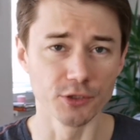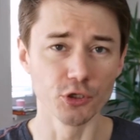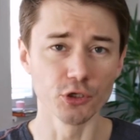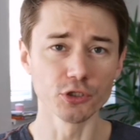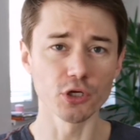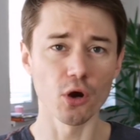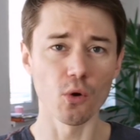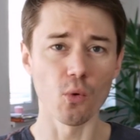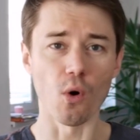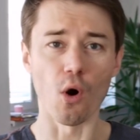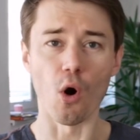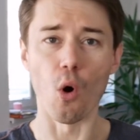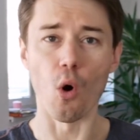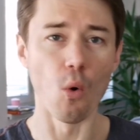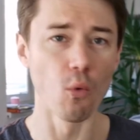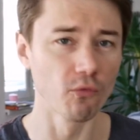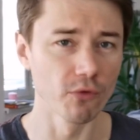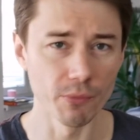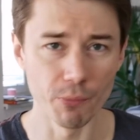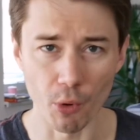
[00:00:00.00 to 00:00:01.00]
Don't go
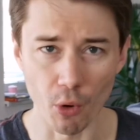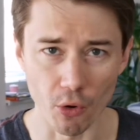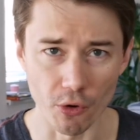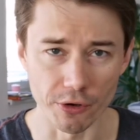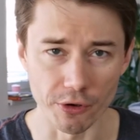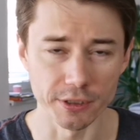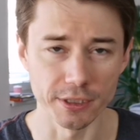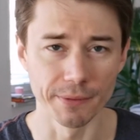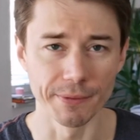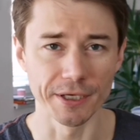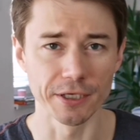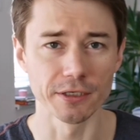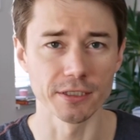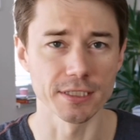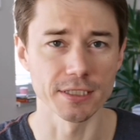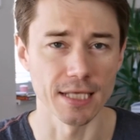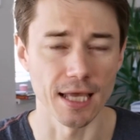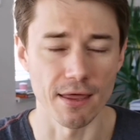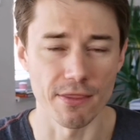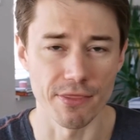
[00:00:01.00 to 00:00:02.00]
overboard
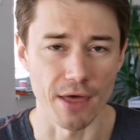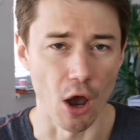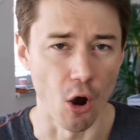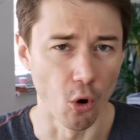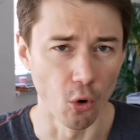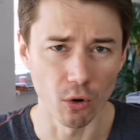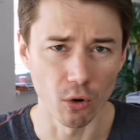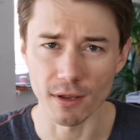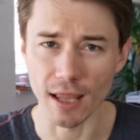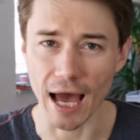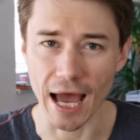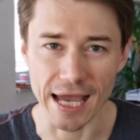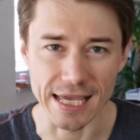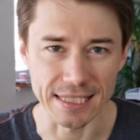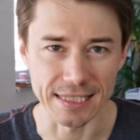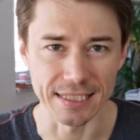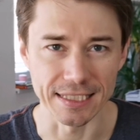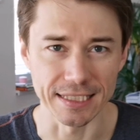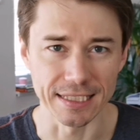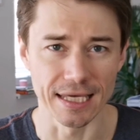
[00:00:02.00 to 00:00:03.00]
because the whole
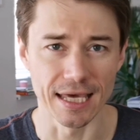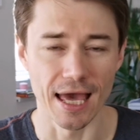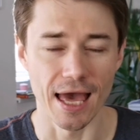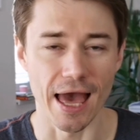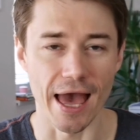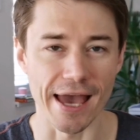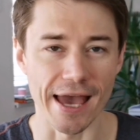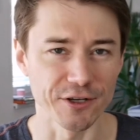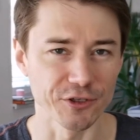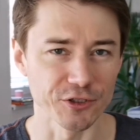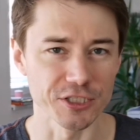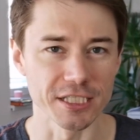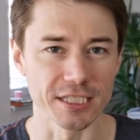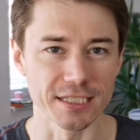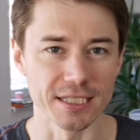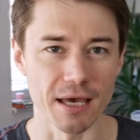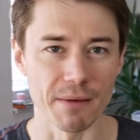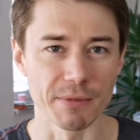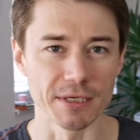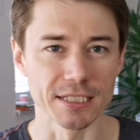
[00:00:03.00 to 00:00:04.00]
IT
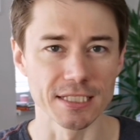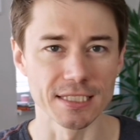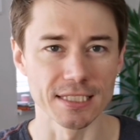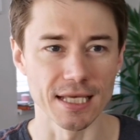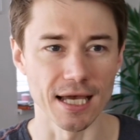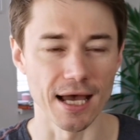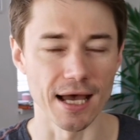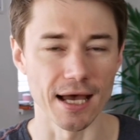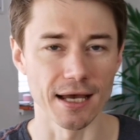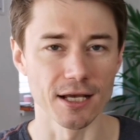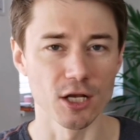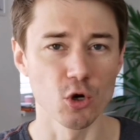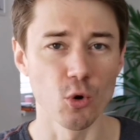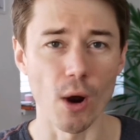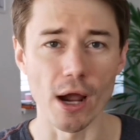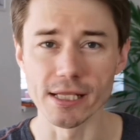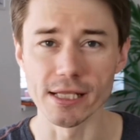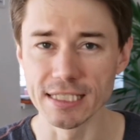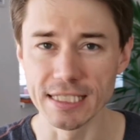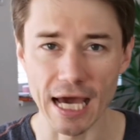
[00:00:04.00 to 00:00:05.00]
ecosystem is
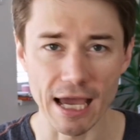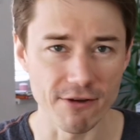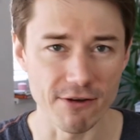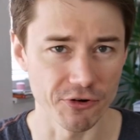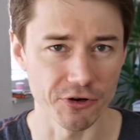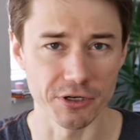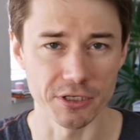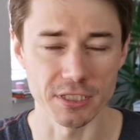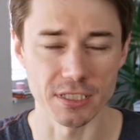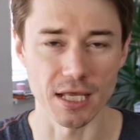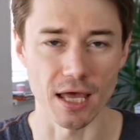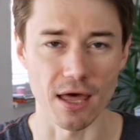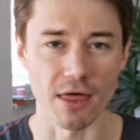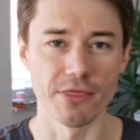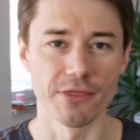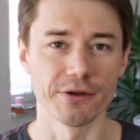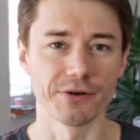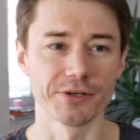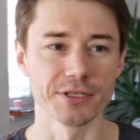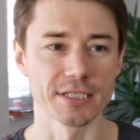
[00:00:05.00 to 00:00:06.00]
quite diverse.
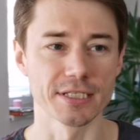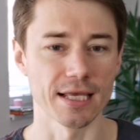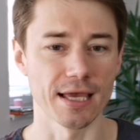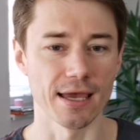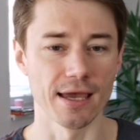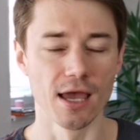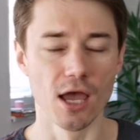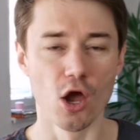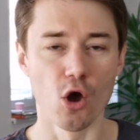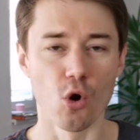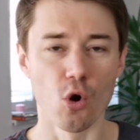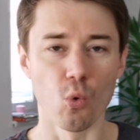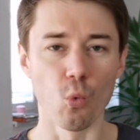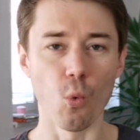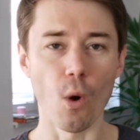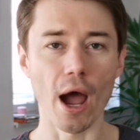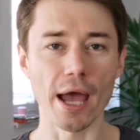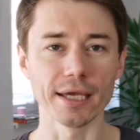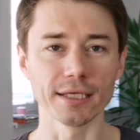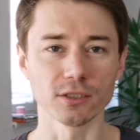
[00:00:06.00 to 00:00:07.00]
There is a
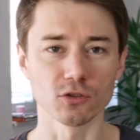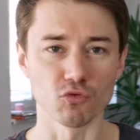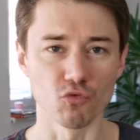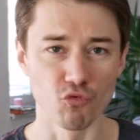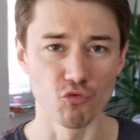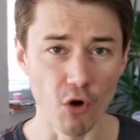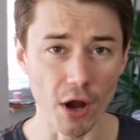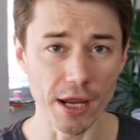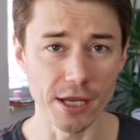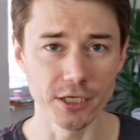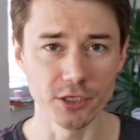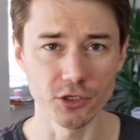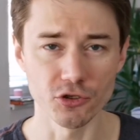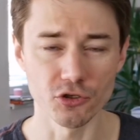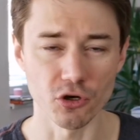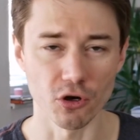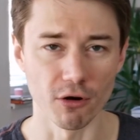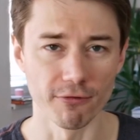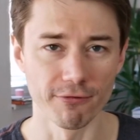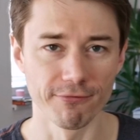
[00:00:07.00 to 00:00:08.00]
wide
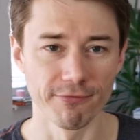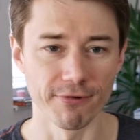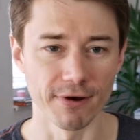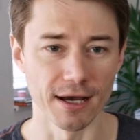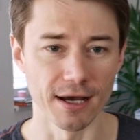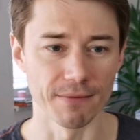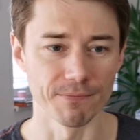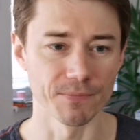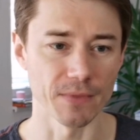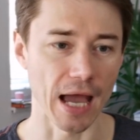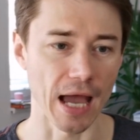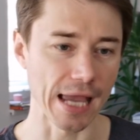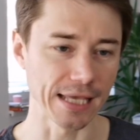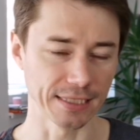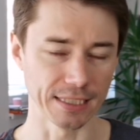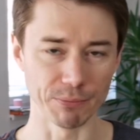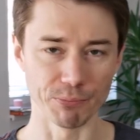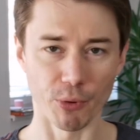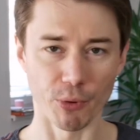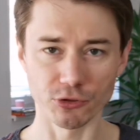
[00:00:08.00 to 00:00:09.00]
range of
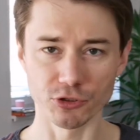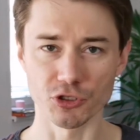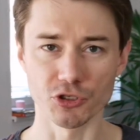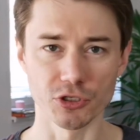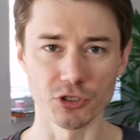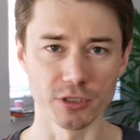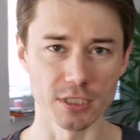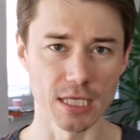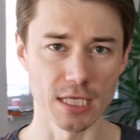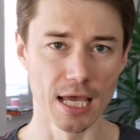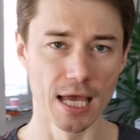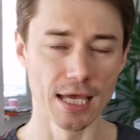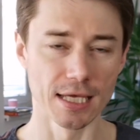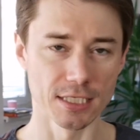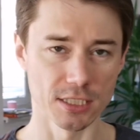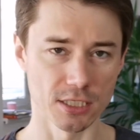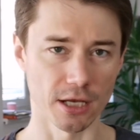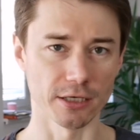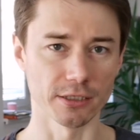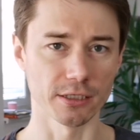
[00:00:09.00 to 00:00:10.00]
IT positions,
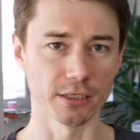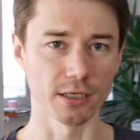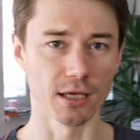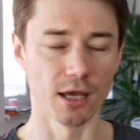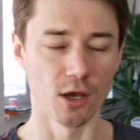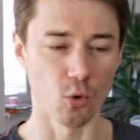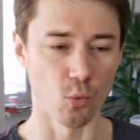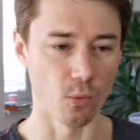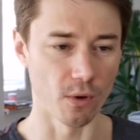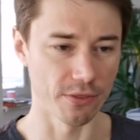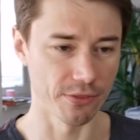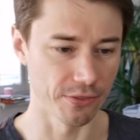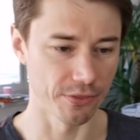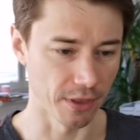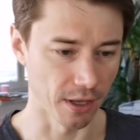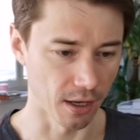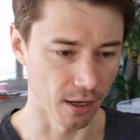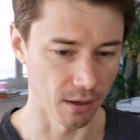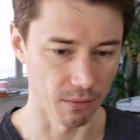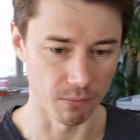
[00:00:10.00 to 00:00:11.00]
starting
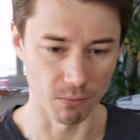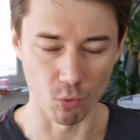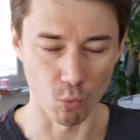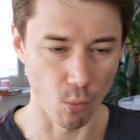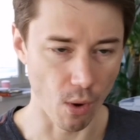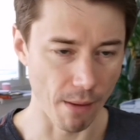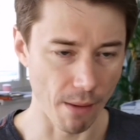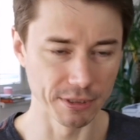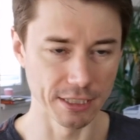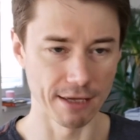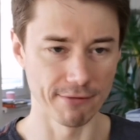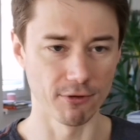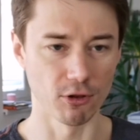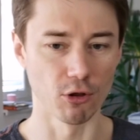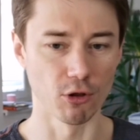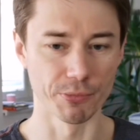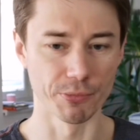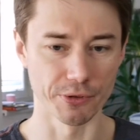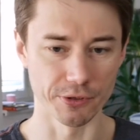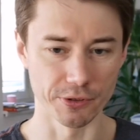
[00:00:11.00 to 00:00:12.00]
with web
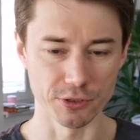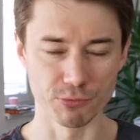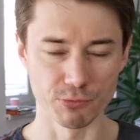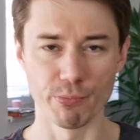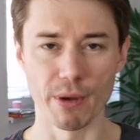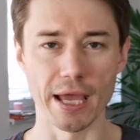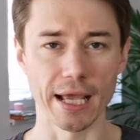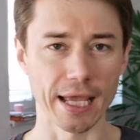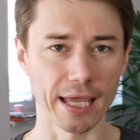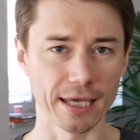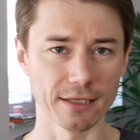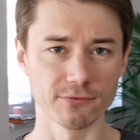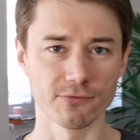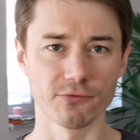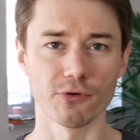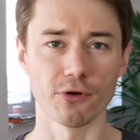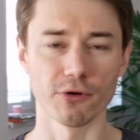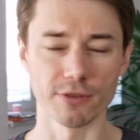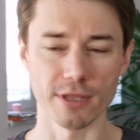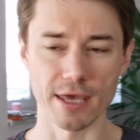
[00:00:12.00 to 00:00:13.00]
developers,
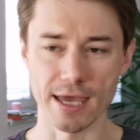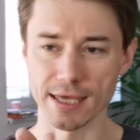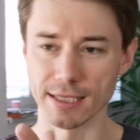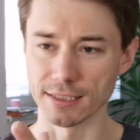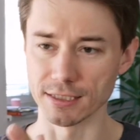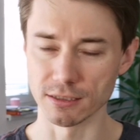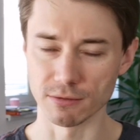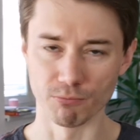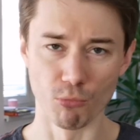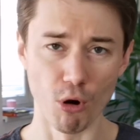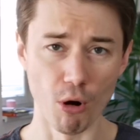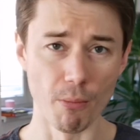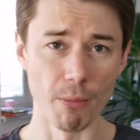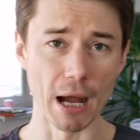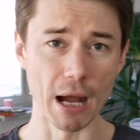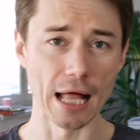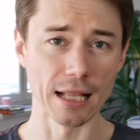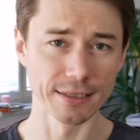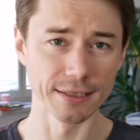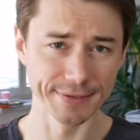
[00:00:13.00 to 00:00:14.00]
backend, frontend,
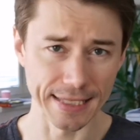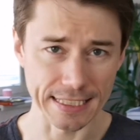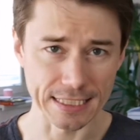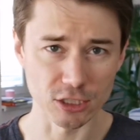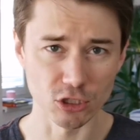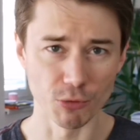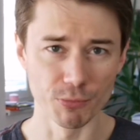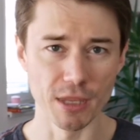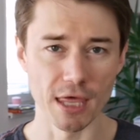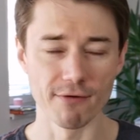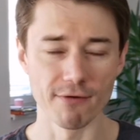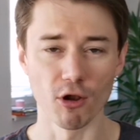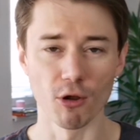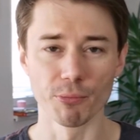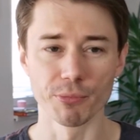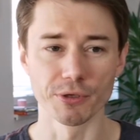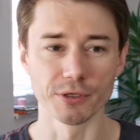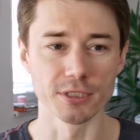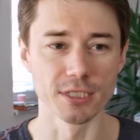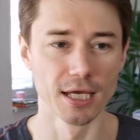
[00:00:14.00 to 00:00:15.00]
mobile, desktop
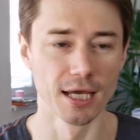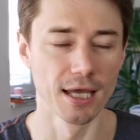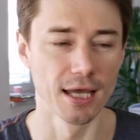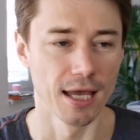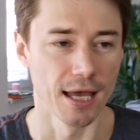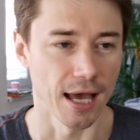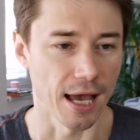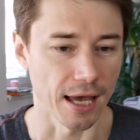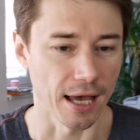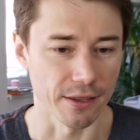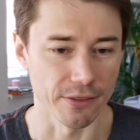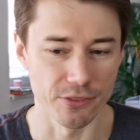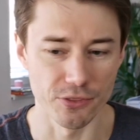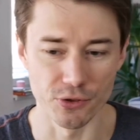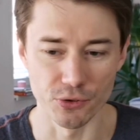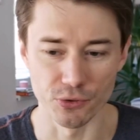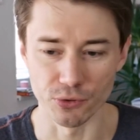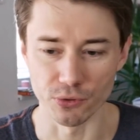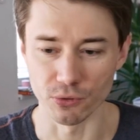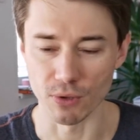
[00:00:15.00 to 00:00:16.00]
developers,
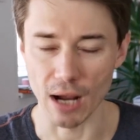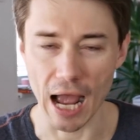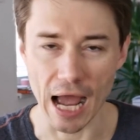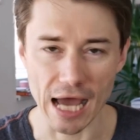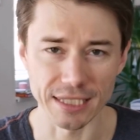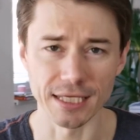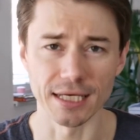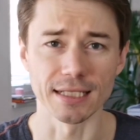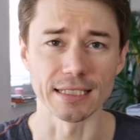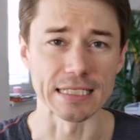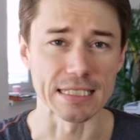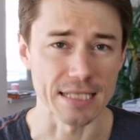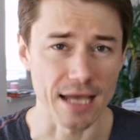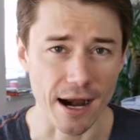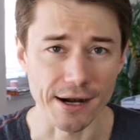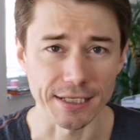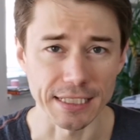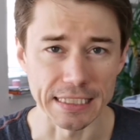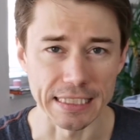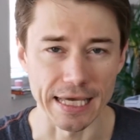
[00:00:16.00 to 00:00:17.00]
through analysts,
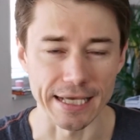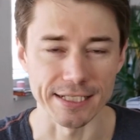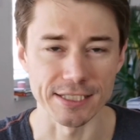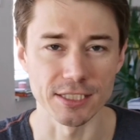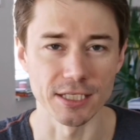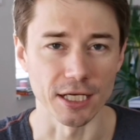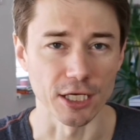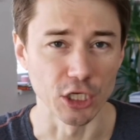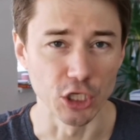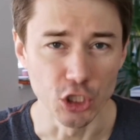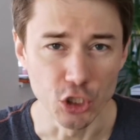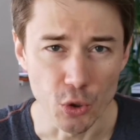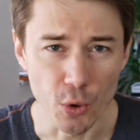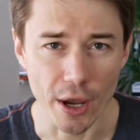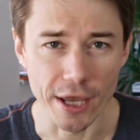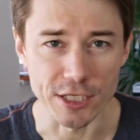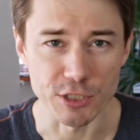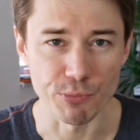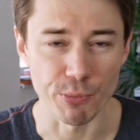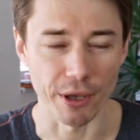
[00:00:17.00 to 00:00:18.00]
architects,
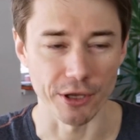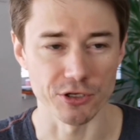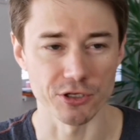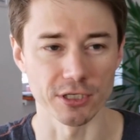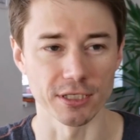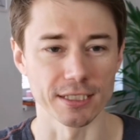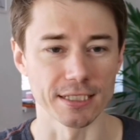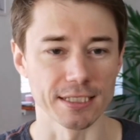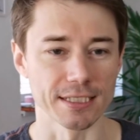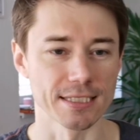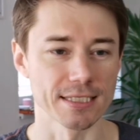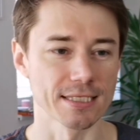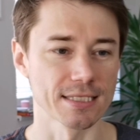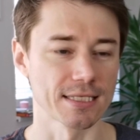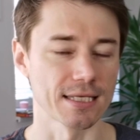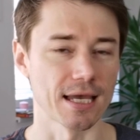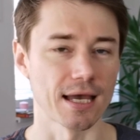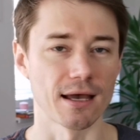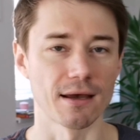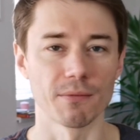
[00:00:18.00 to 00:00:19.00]
QA
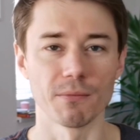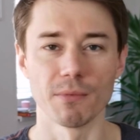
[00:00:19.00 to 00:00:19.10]
specialists,